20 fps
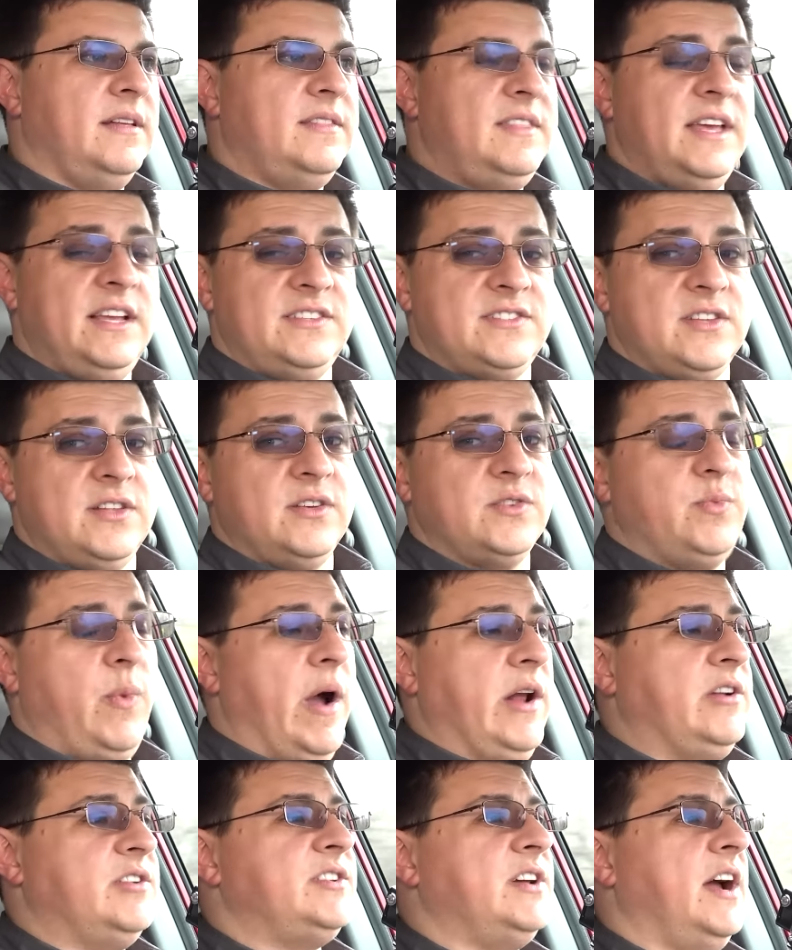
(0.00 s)
Thanks to those
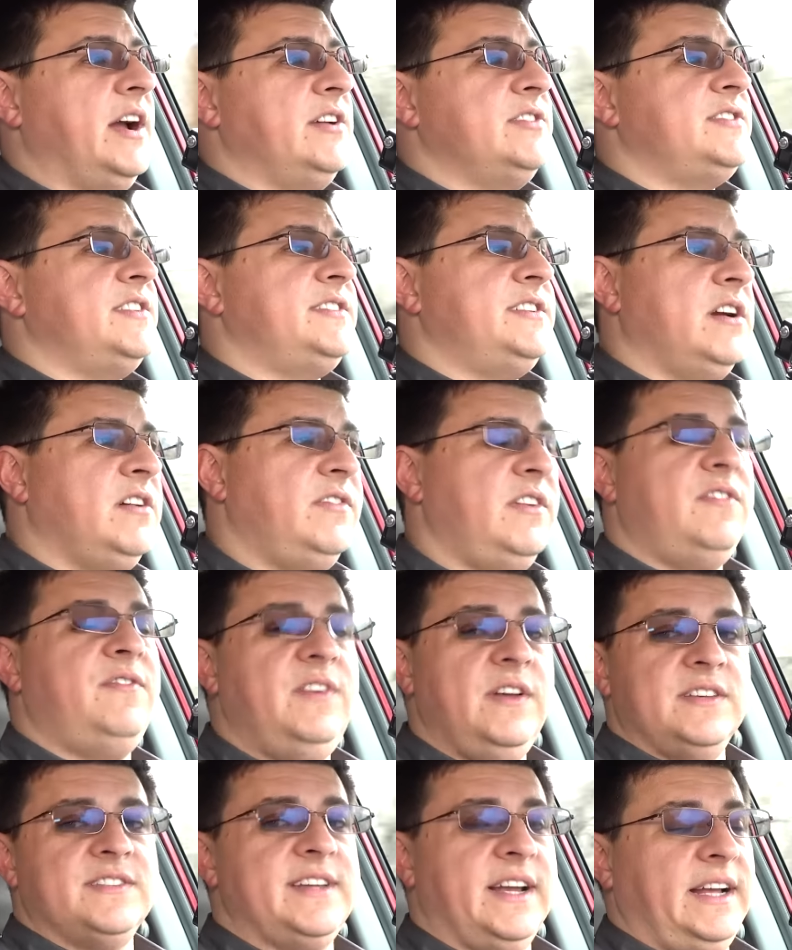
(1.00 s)
wider tires, the CR-V
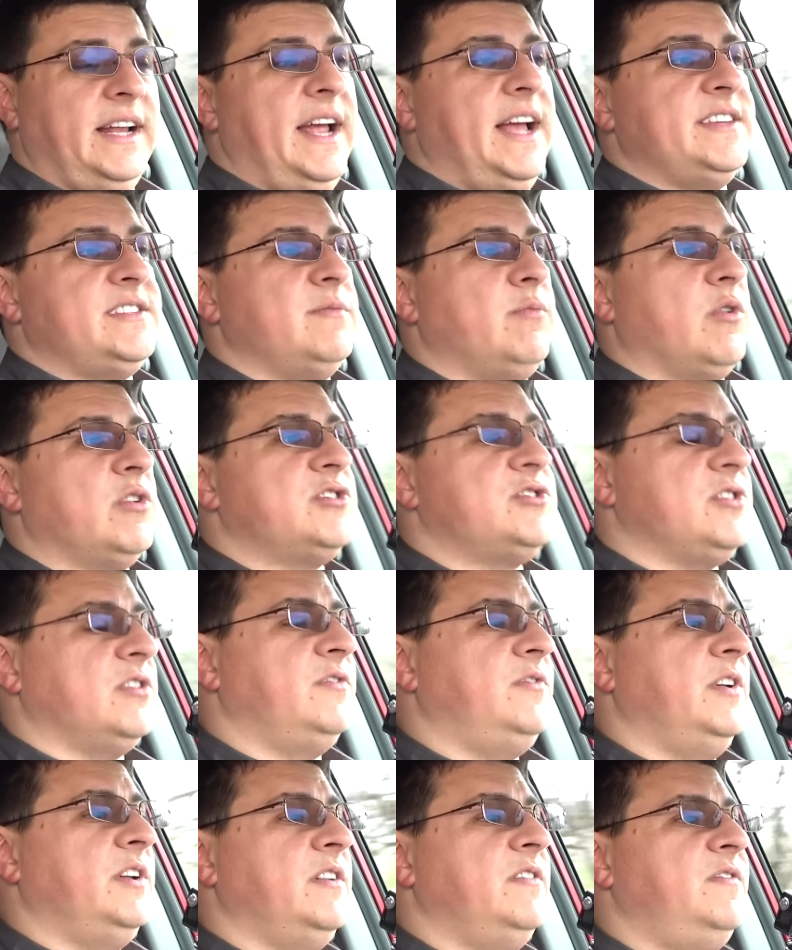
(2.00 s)
feels like it has a more
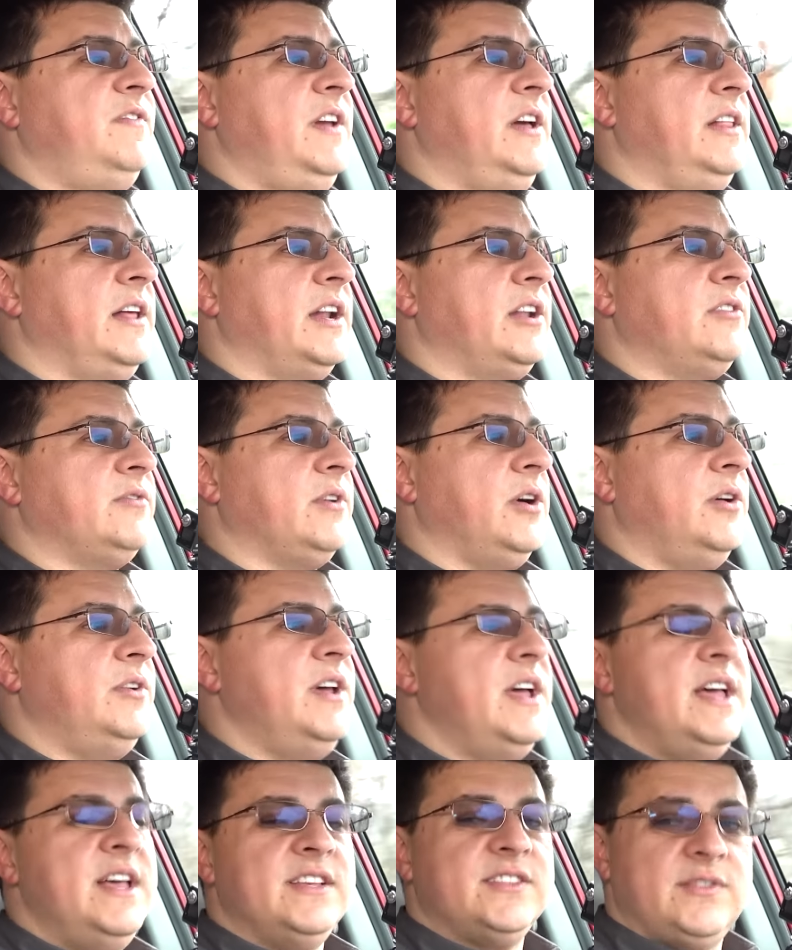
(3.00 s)
sure-footed feel out on the road,
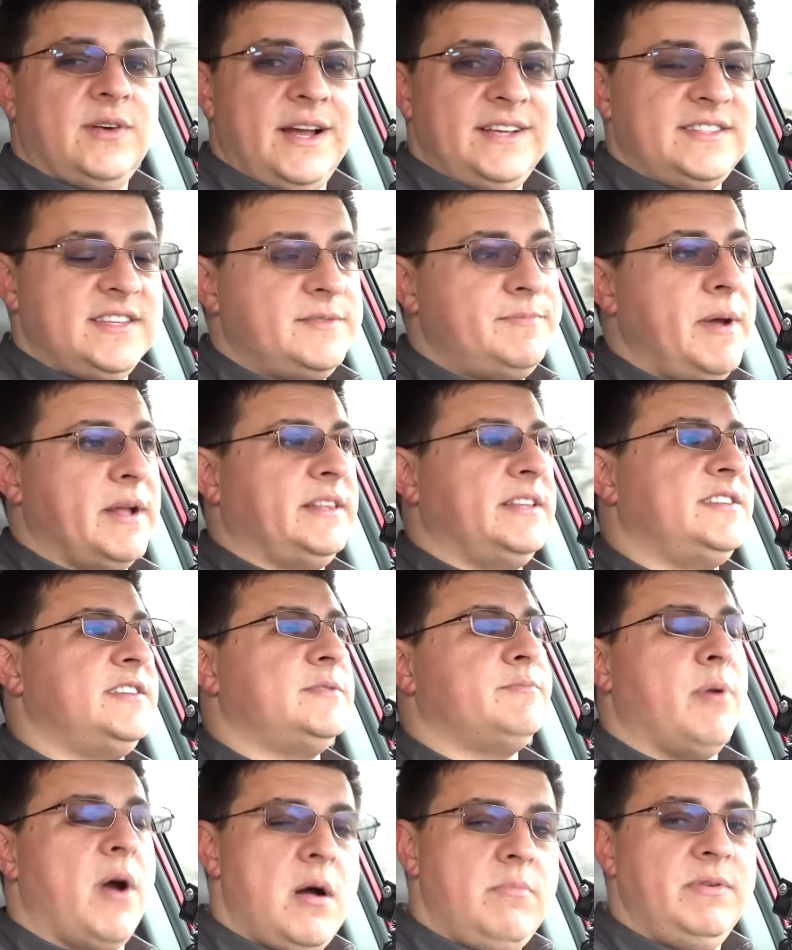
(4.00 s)
so I suspect this
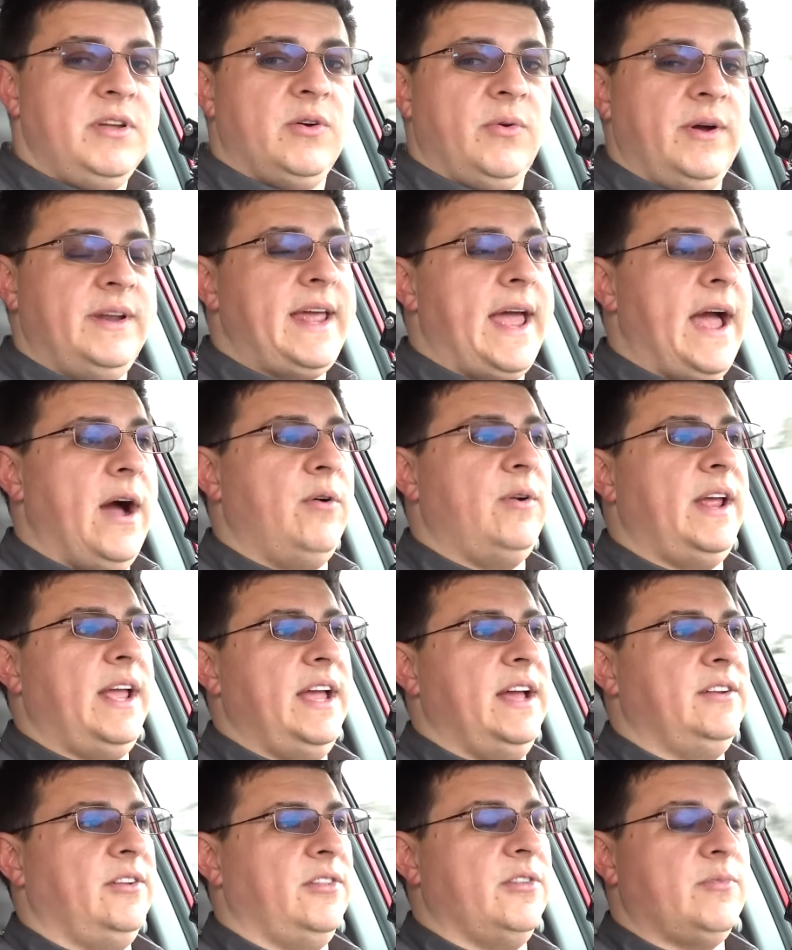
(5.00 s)
is probably going to
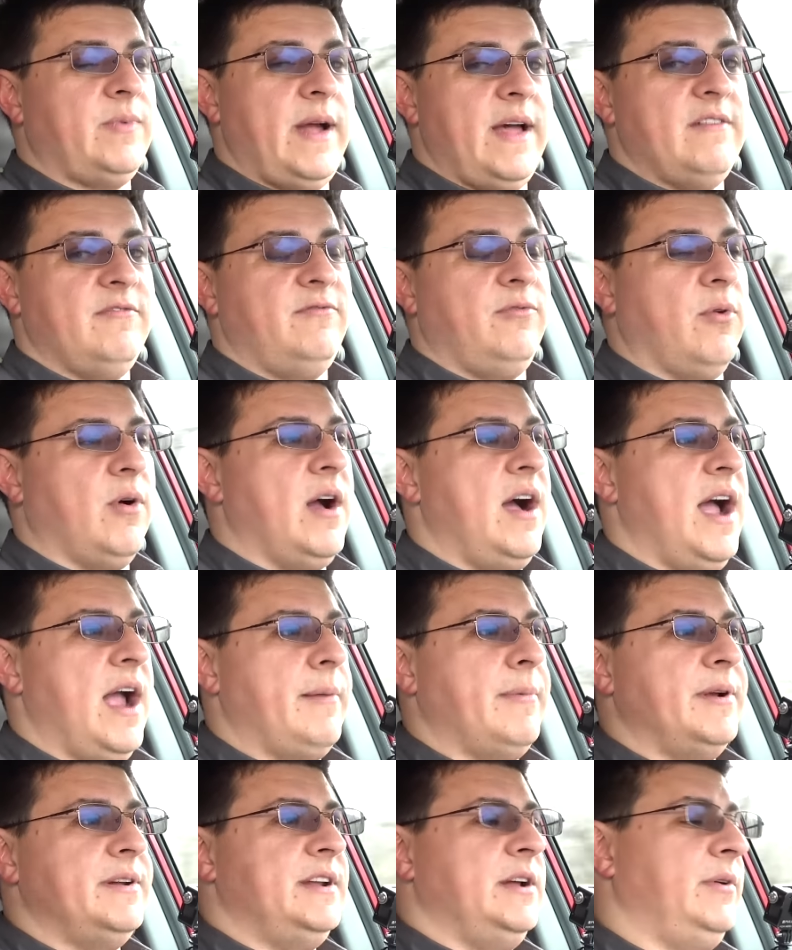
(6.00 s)
outhandle the RAV4
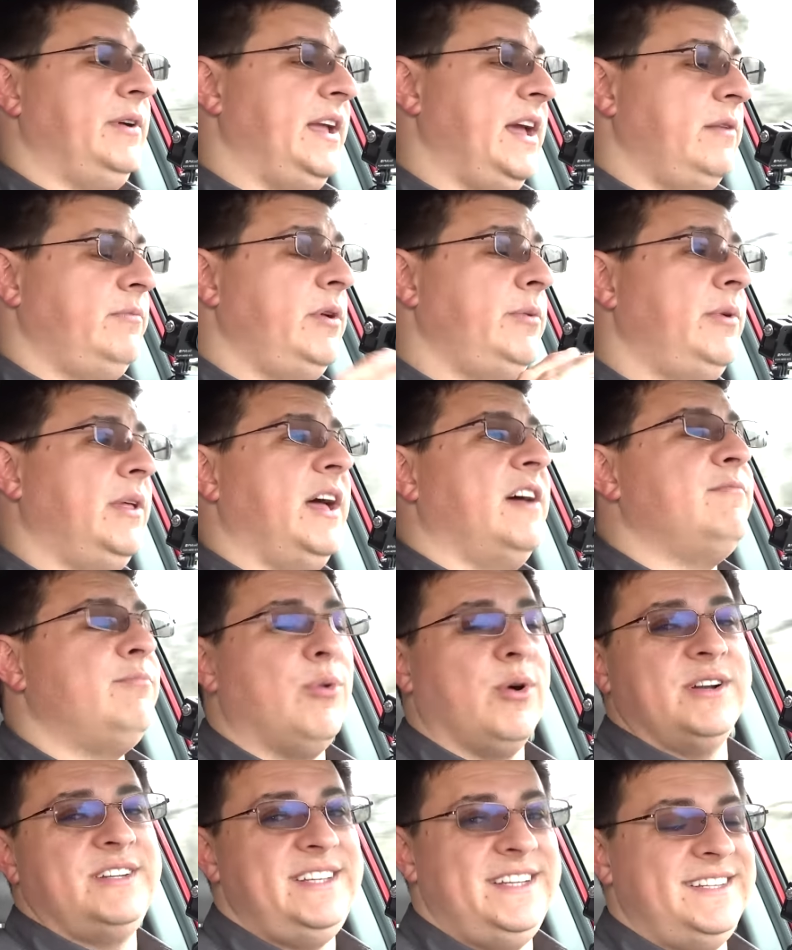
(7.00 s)
Hybrid. Now again, we will have
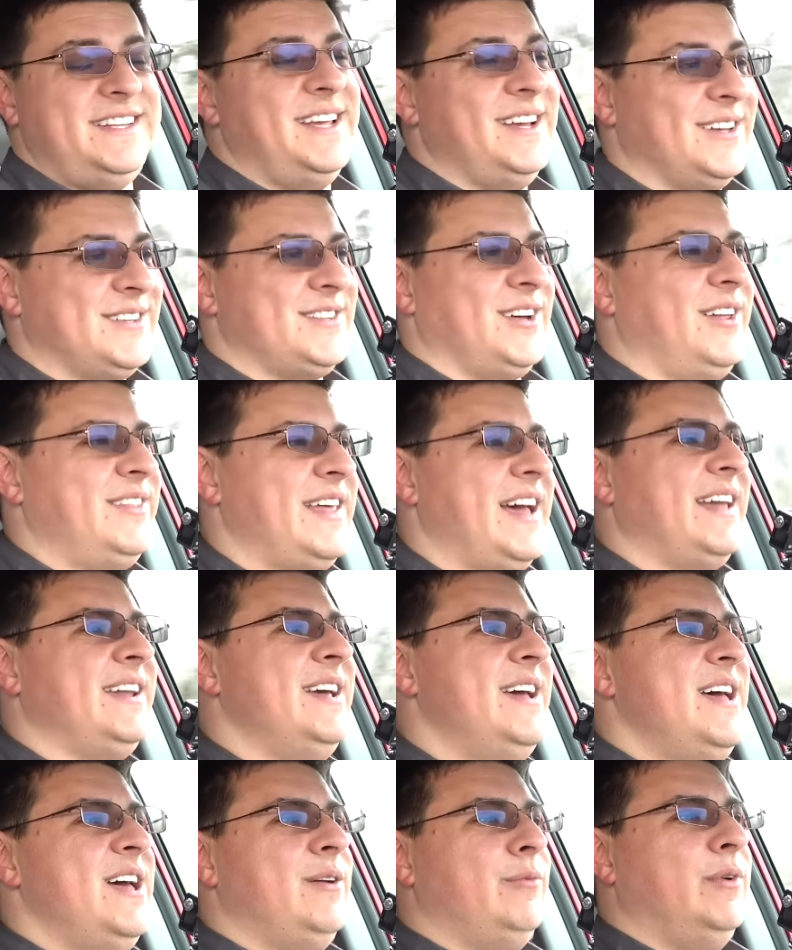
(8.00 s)
more details on that
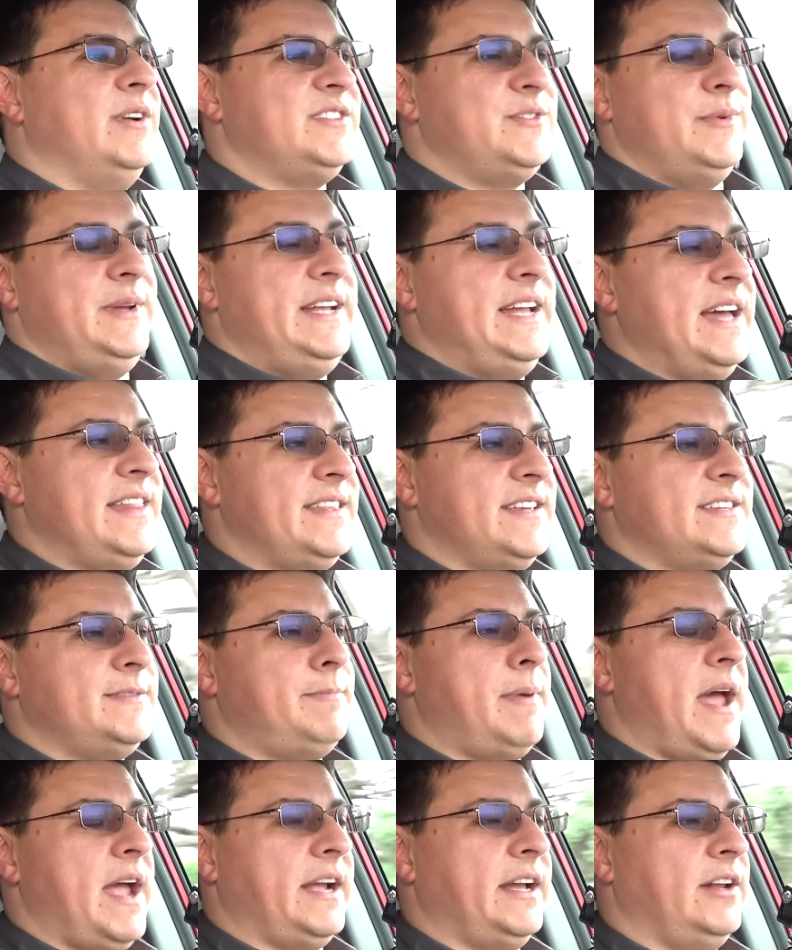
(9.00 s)
once we get this
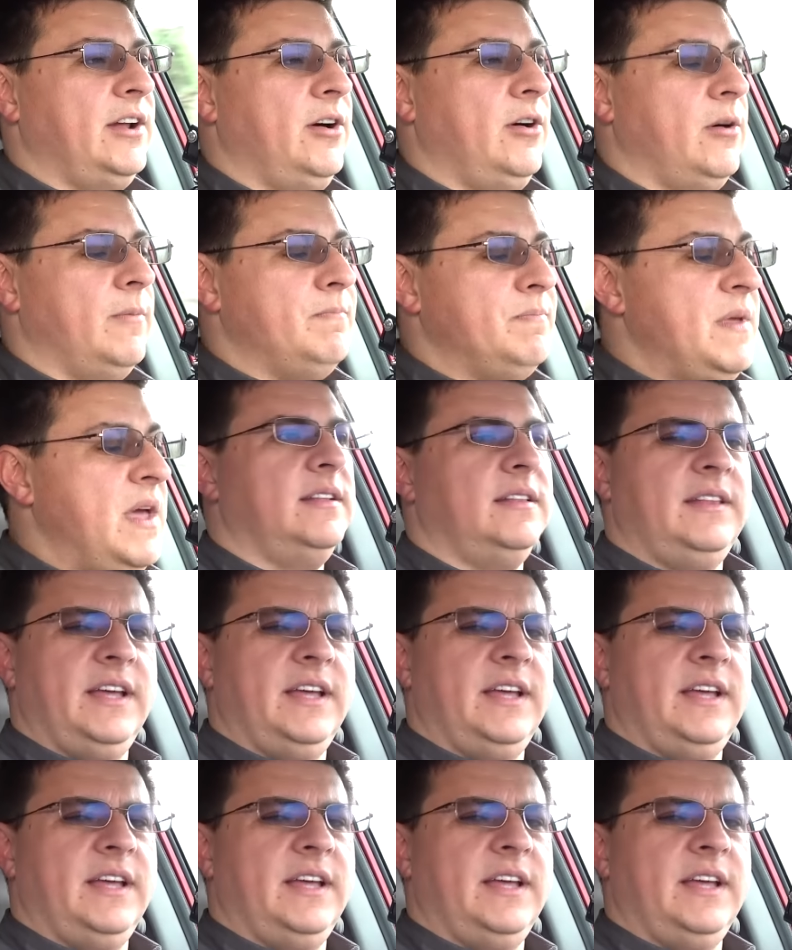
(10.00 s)
back at home.